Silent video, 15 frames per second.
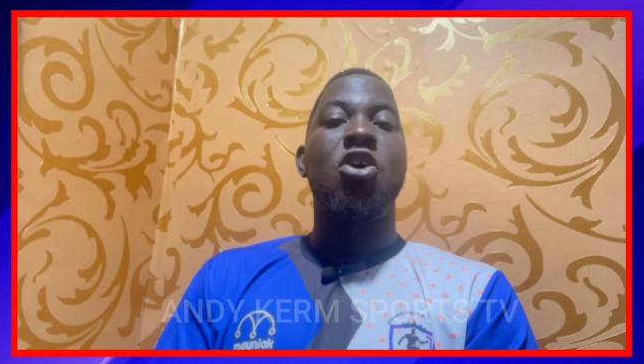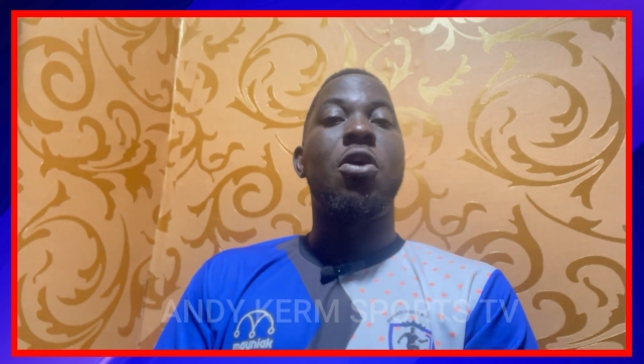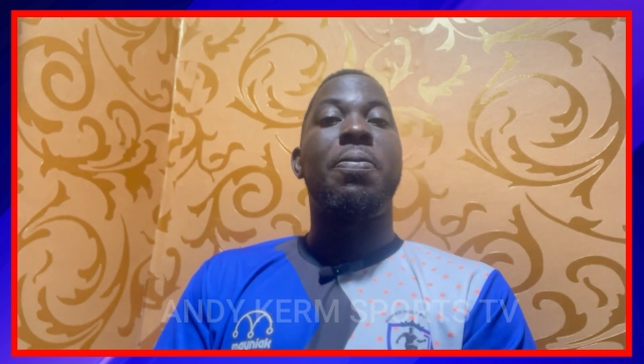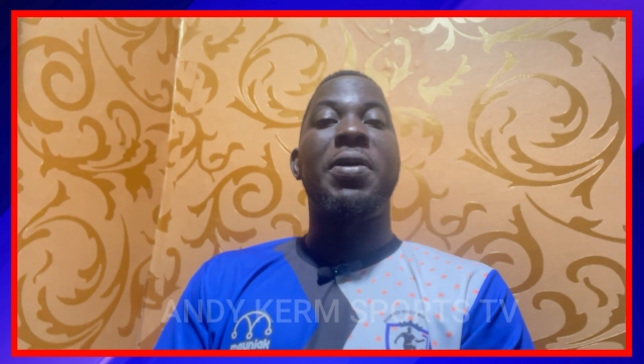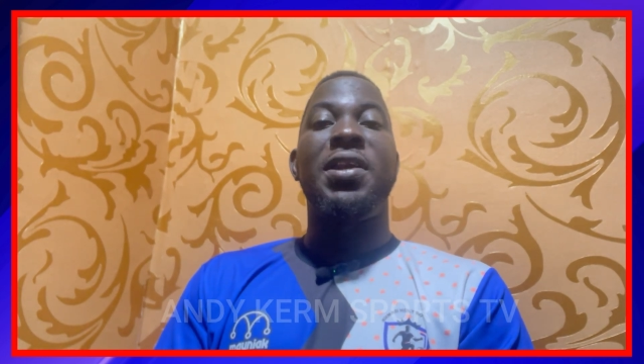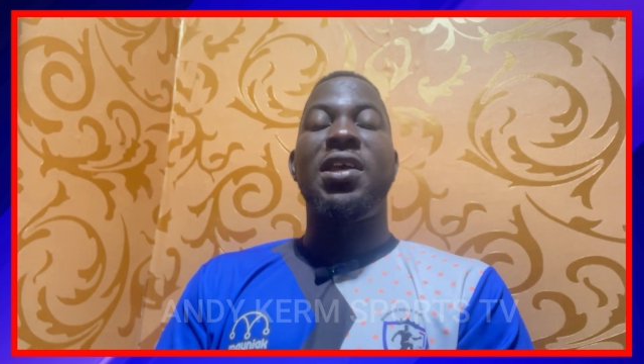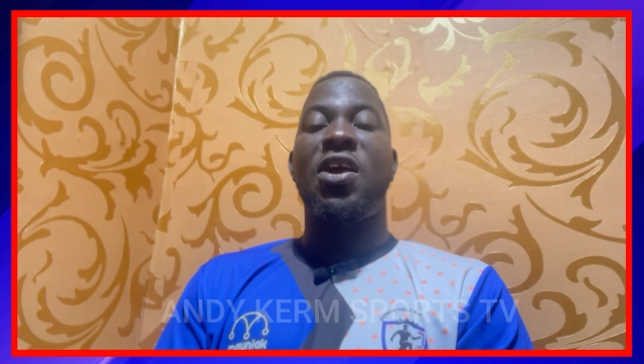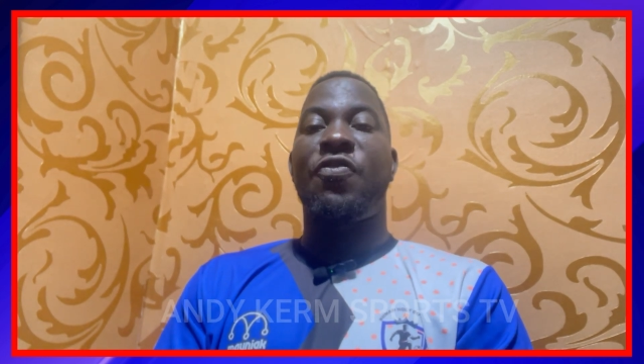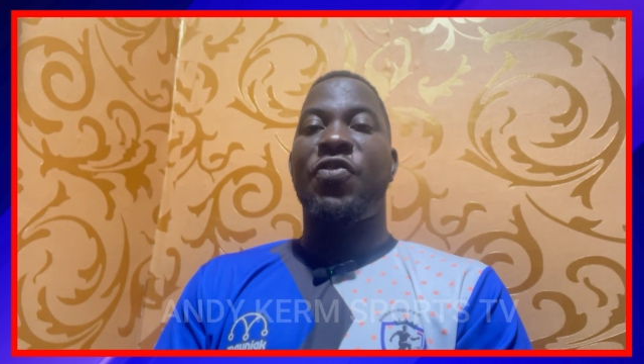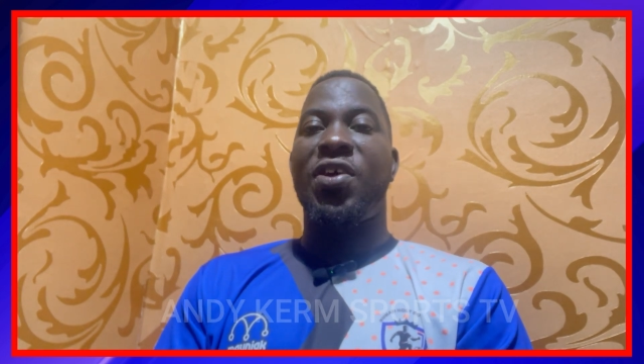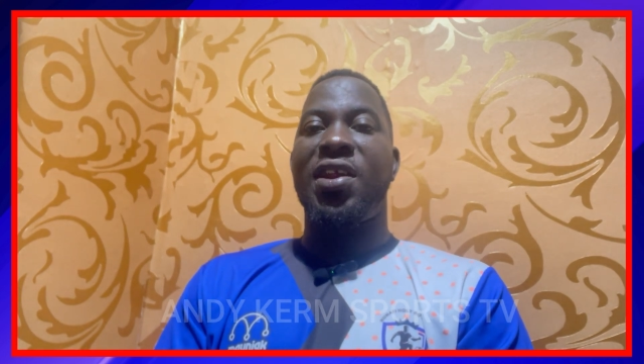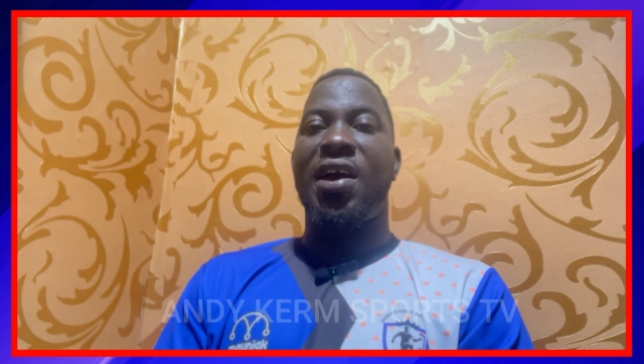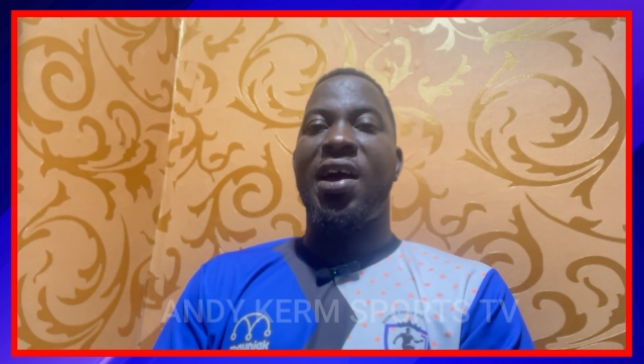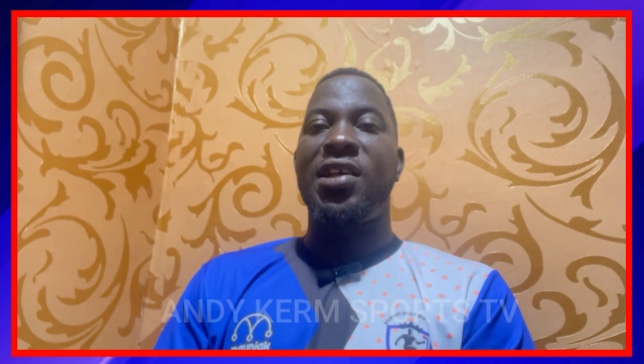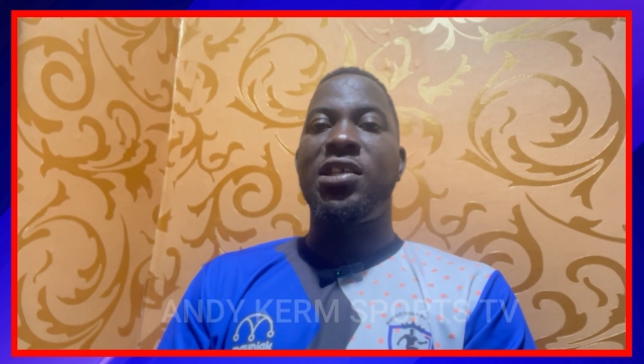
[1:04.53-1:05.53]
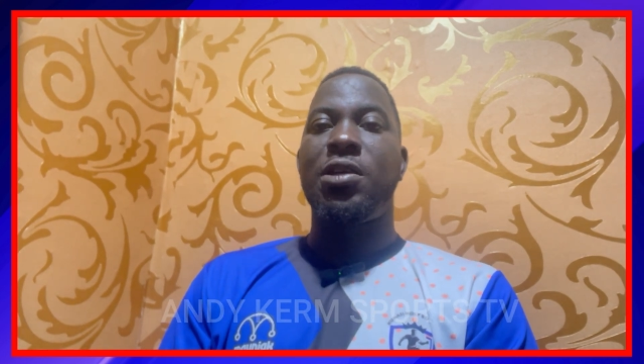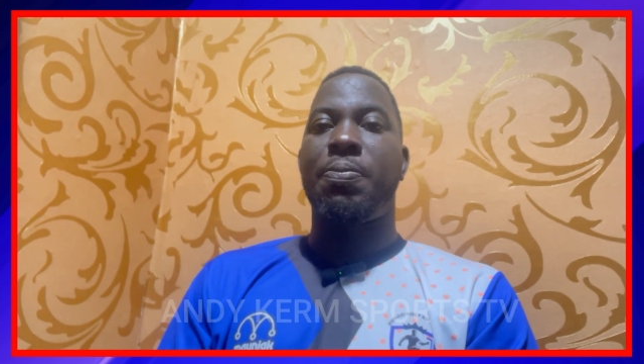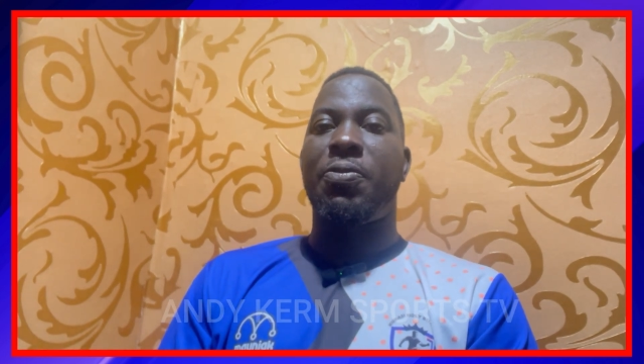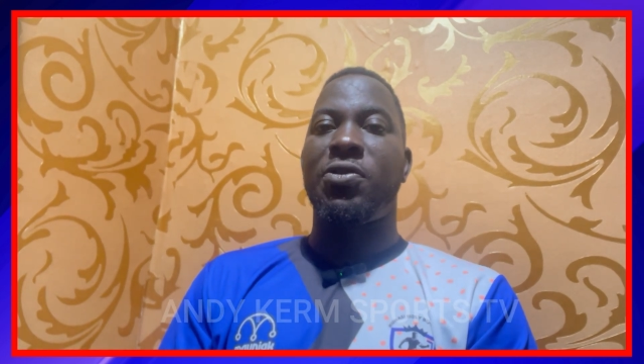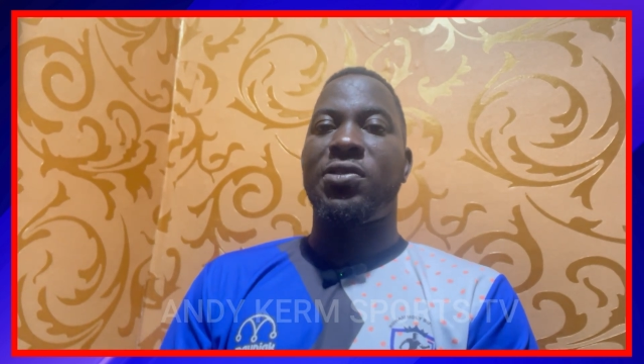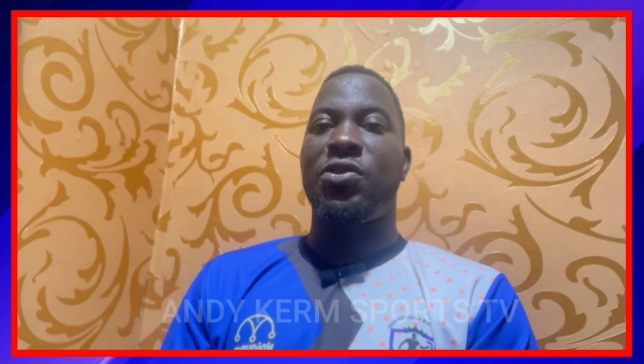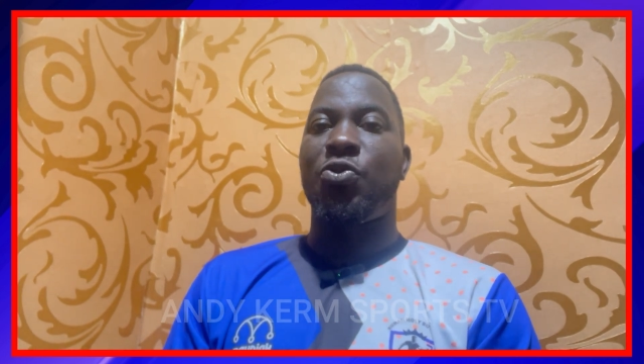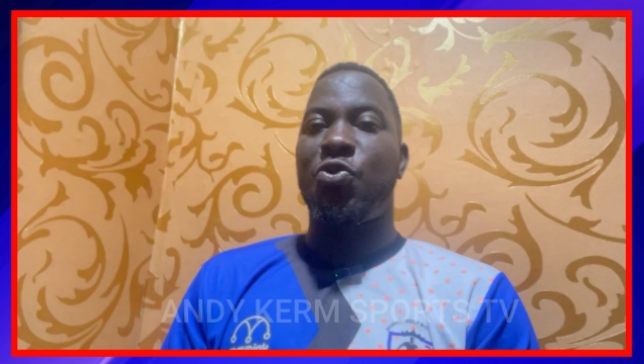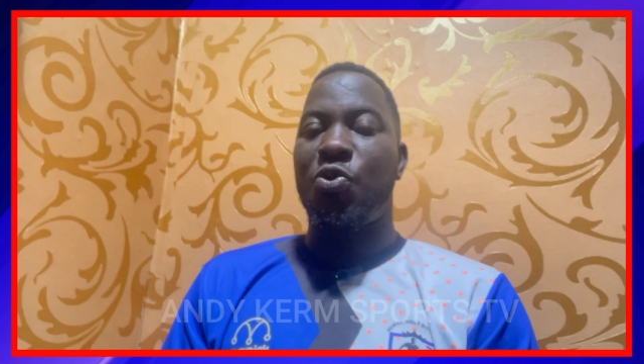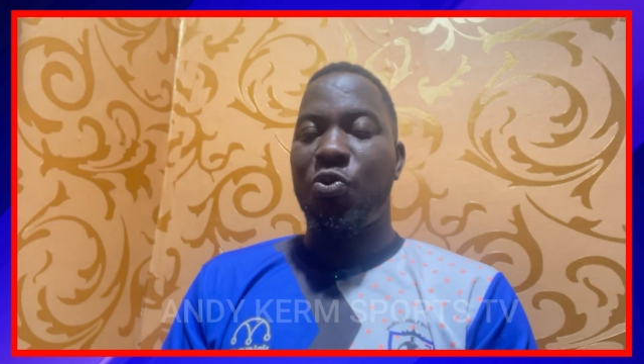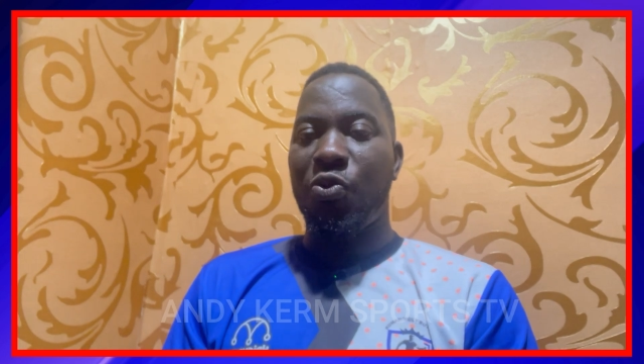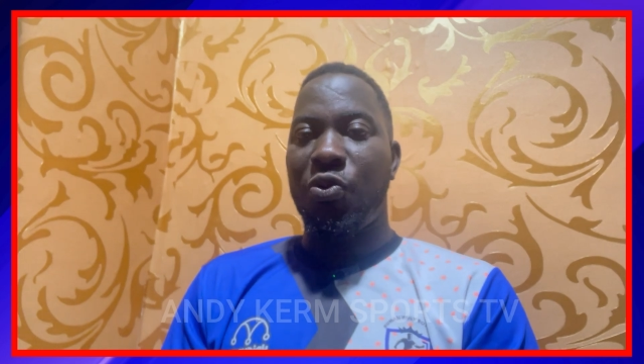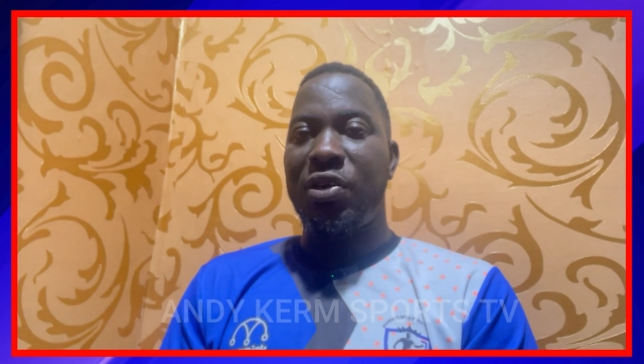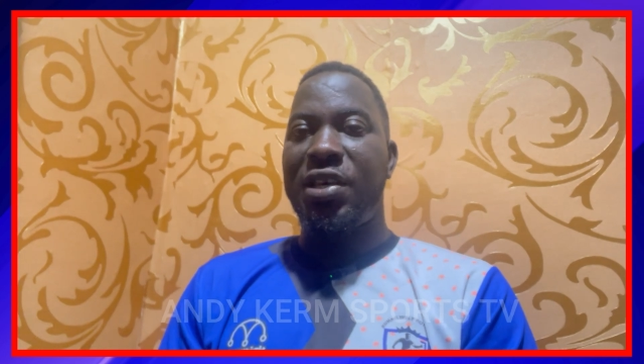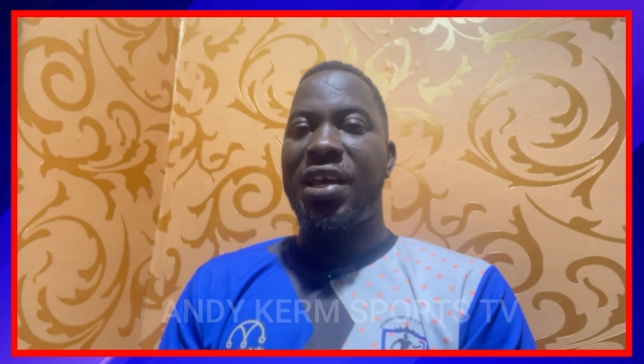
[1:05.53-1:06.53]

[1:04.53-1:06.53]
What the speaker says: opani e friend Ange Postecoglou.